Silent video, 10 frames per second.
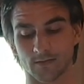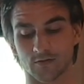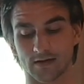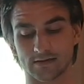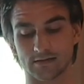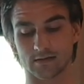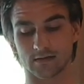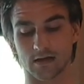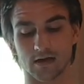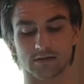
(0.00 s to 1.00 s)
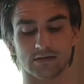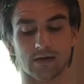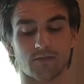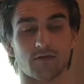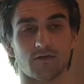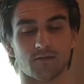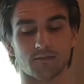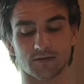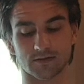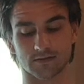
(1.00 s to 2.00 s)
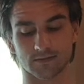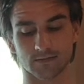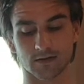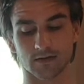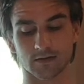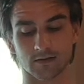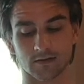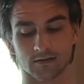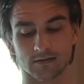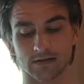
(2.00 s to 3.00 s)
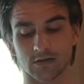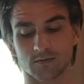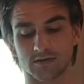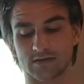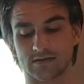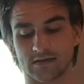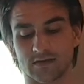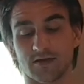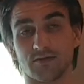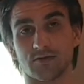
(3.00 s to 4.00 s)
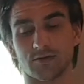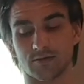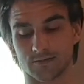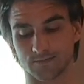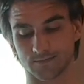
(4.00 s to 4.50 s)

creates a large number of options. These options need to be reduced.